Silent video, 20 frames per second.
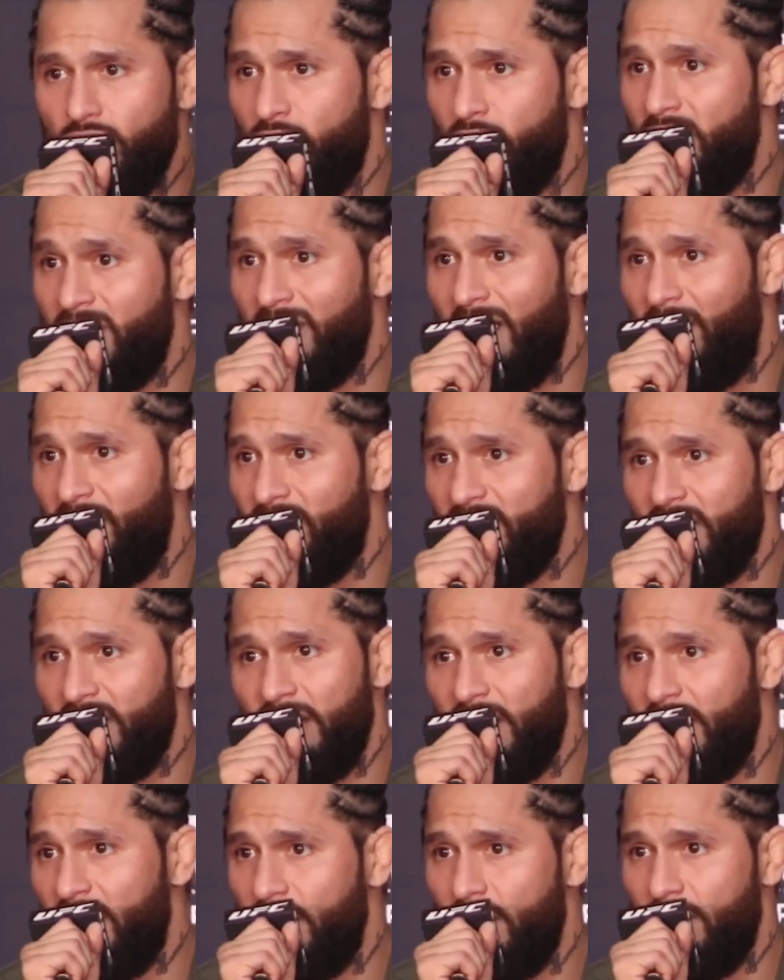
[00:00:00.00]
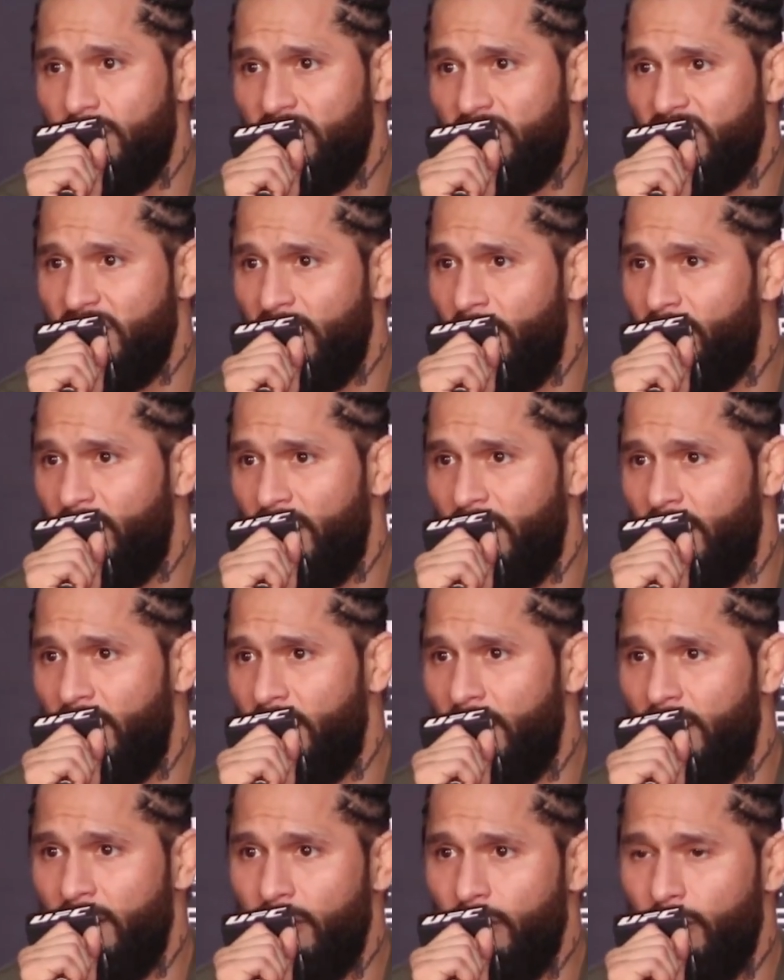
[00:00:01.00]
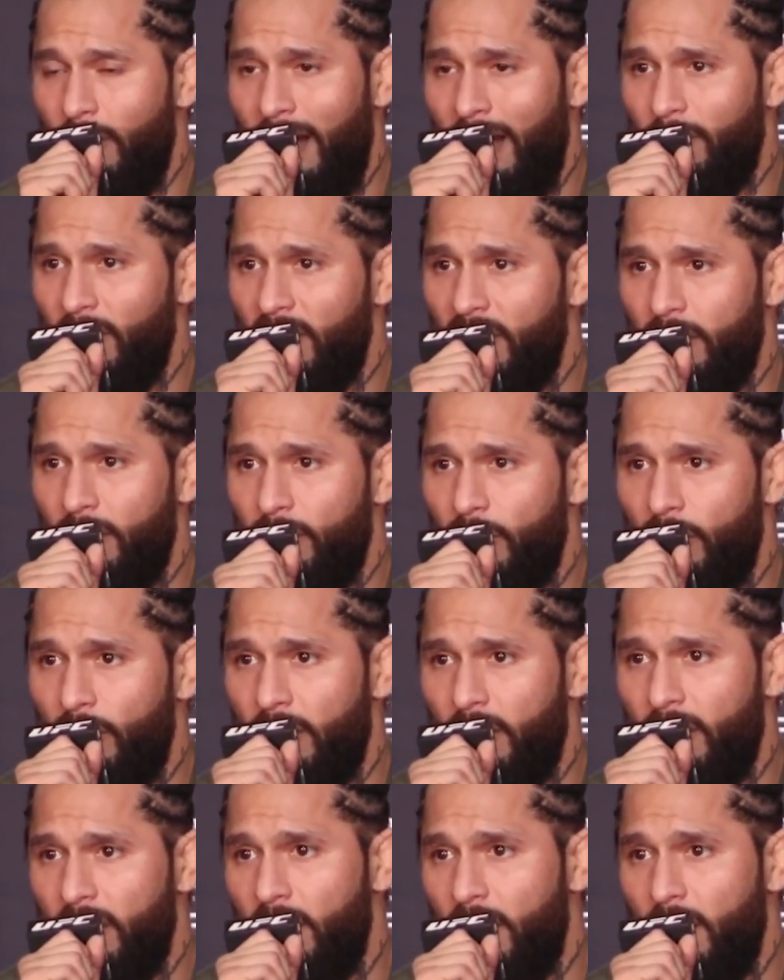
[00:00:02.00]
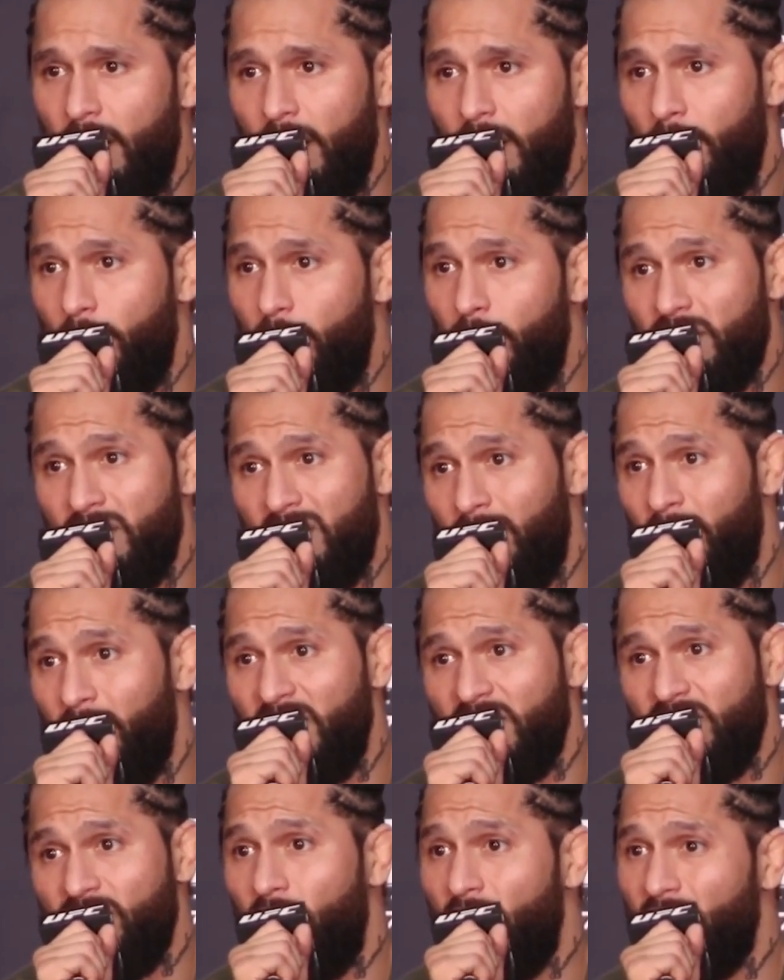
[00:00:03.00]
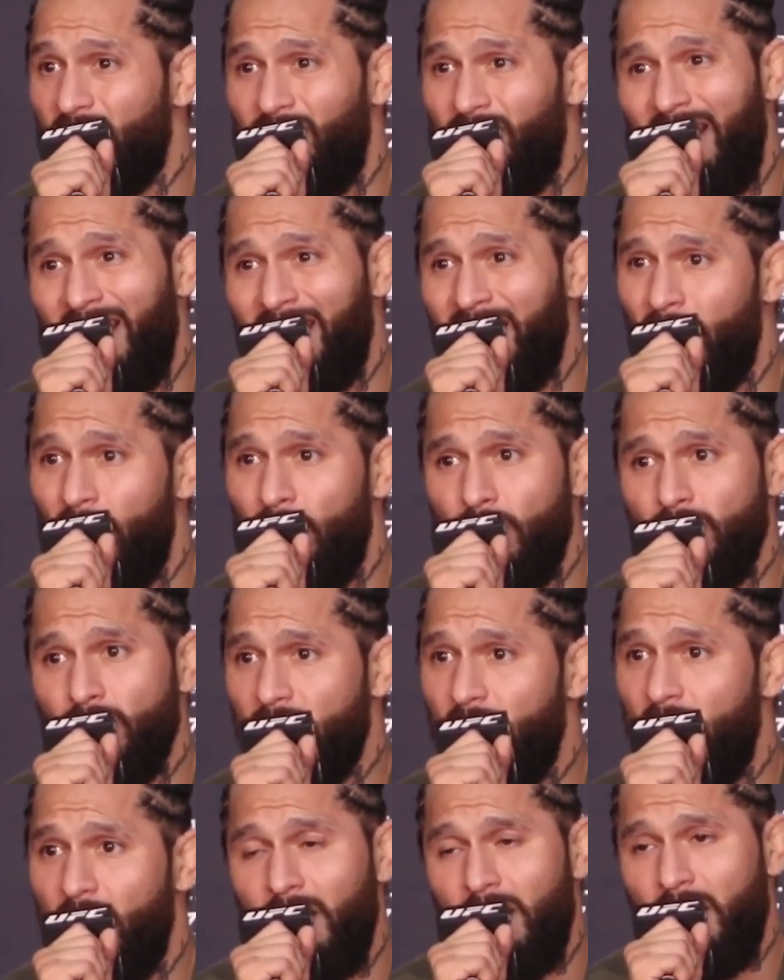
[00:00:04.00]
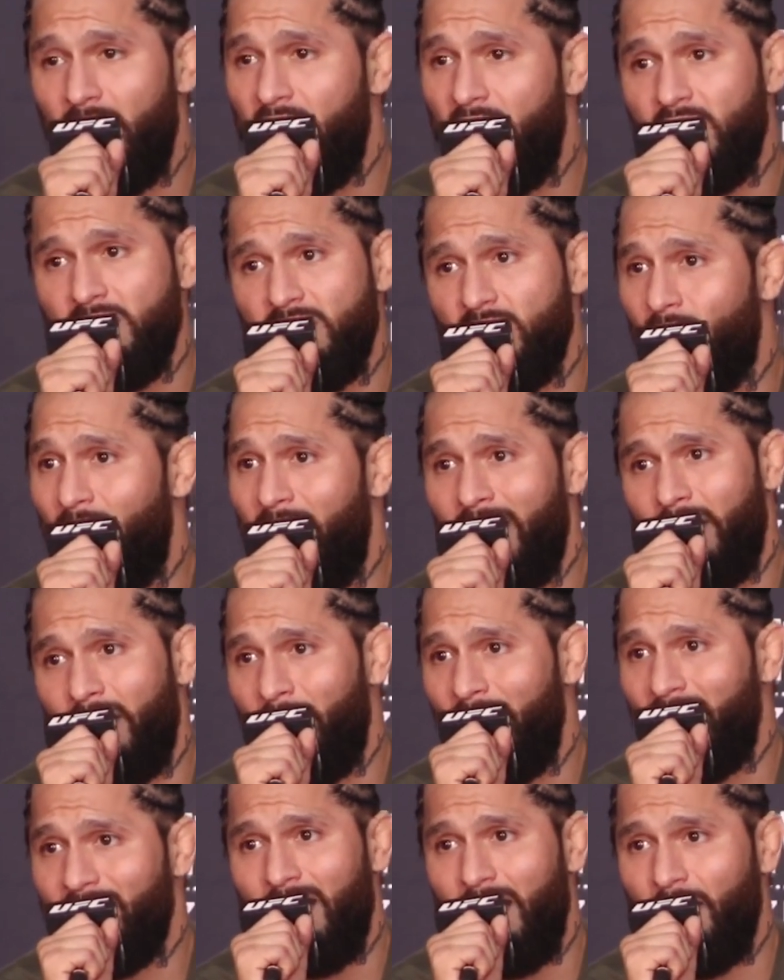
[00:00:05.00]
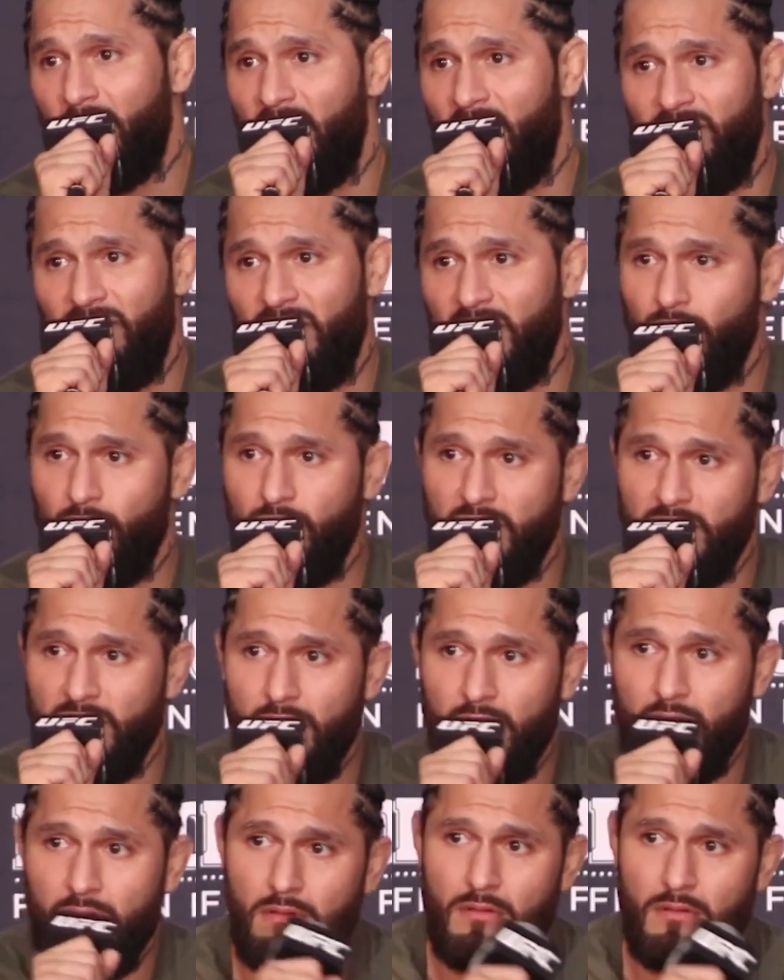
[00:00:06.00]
so he's obviously something in the grappling community. But to me, as far as fighting goes, he doesn't rank in my top 10 victories.